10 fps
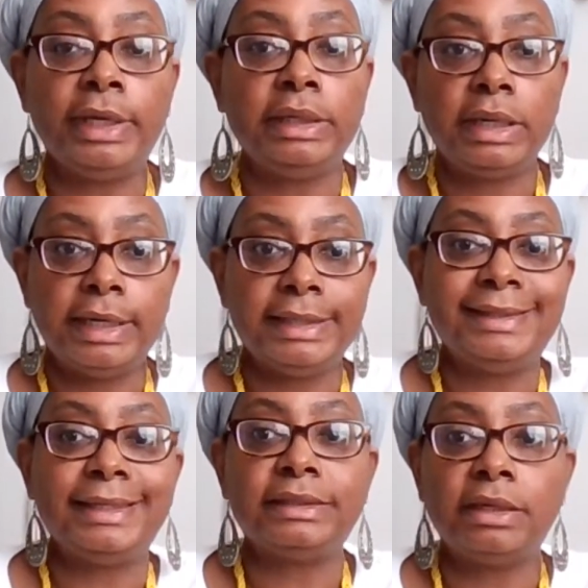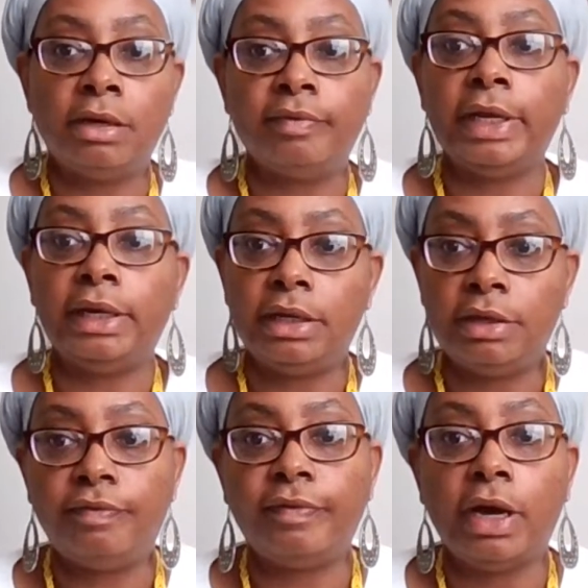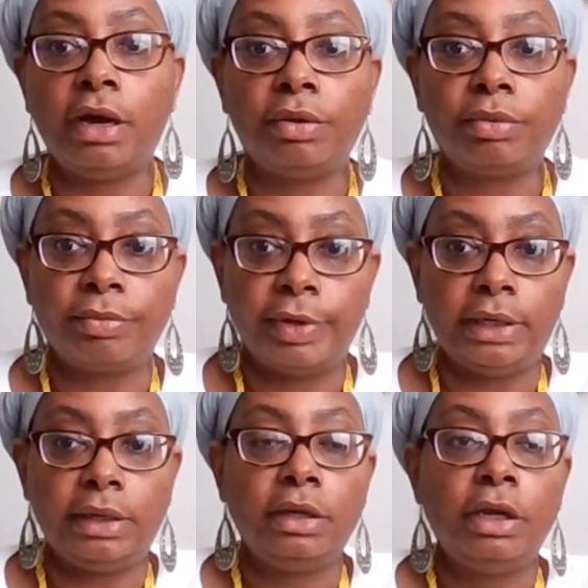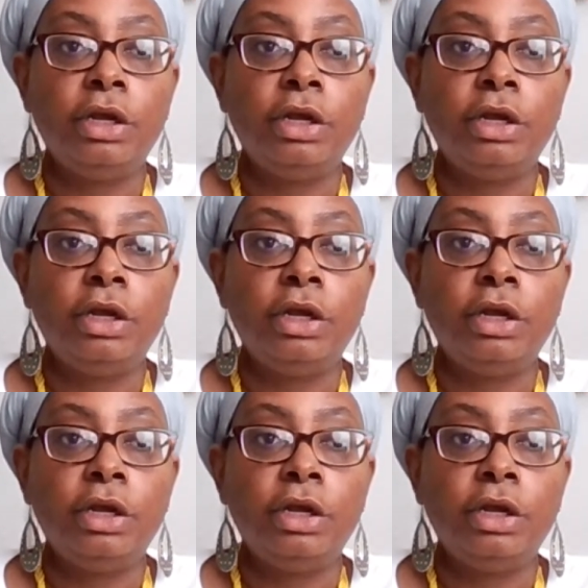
in the context of an Ifa reading.